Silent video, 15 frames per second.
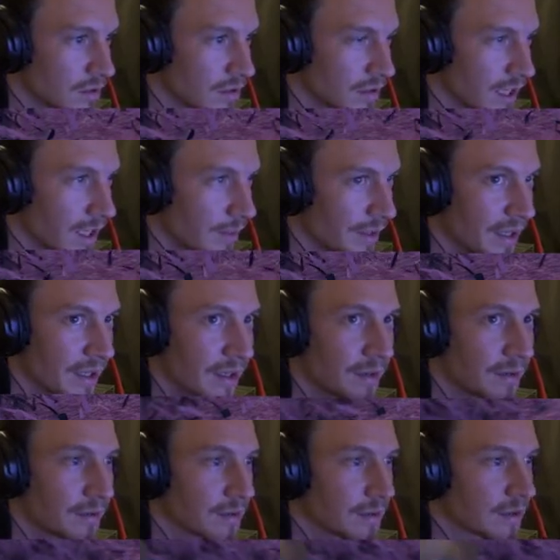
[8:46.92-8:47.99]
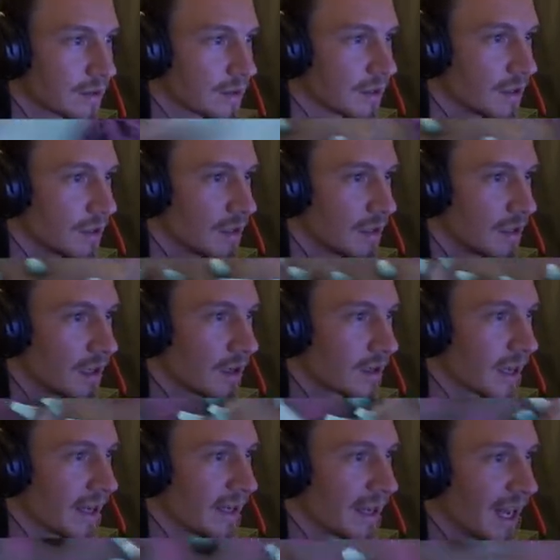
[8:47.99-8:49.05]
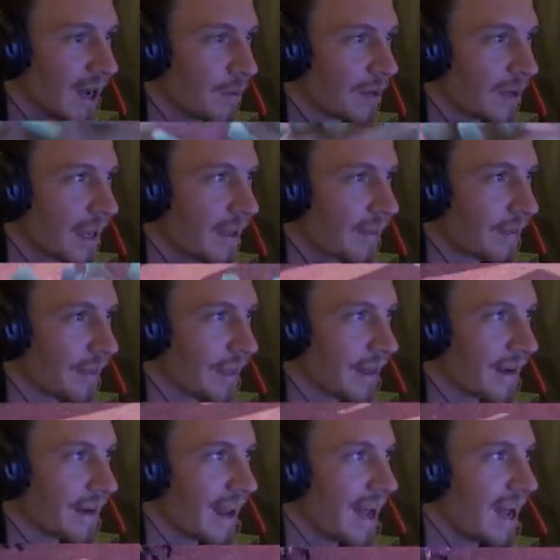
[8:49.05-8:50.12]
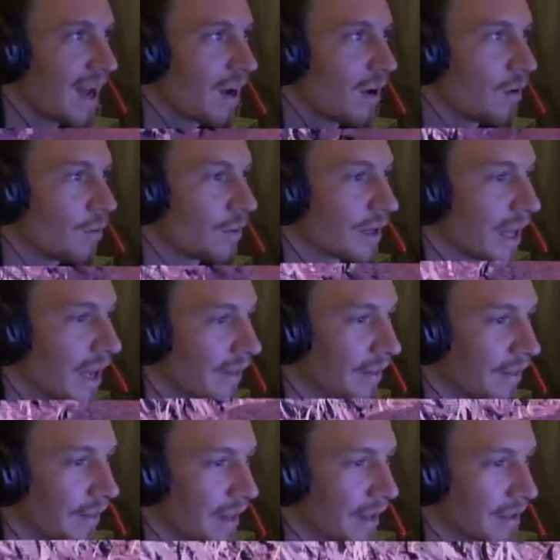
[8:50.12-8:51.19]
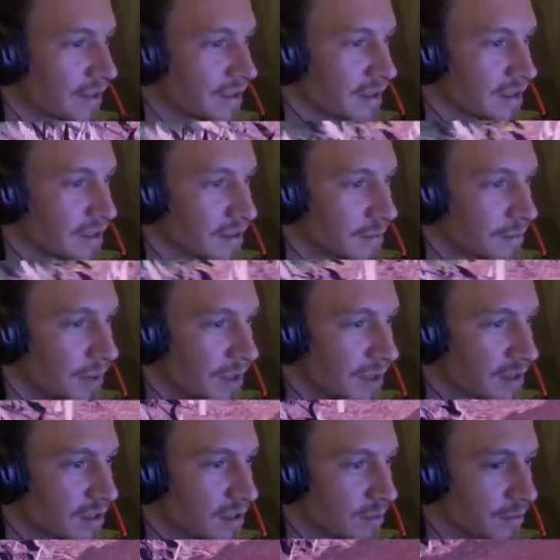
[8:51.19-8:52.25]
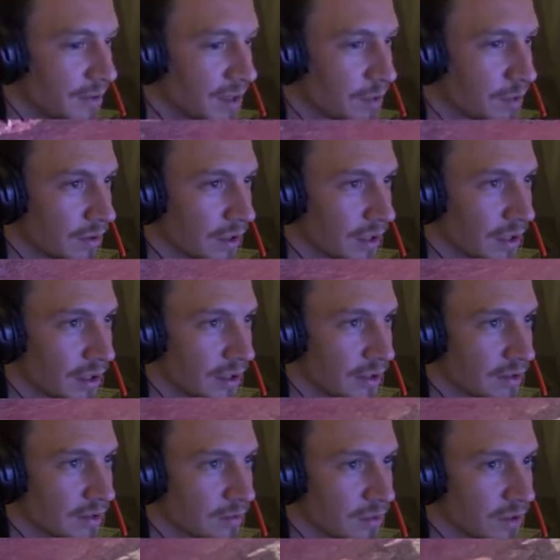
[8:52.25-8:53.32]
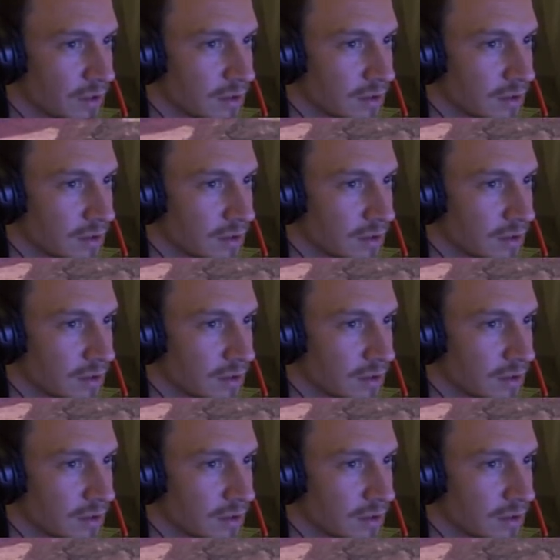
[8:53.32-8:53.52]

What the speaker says: There we go. Okay, now we're getting there. Now we're getting there. So there's another big one near here somewhere.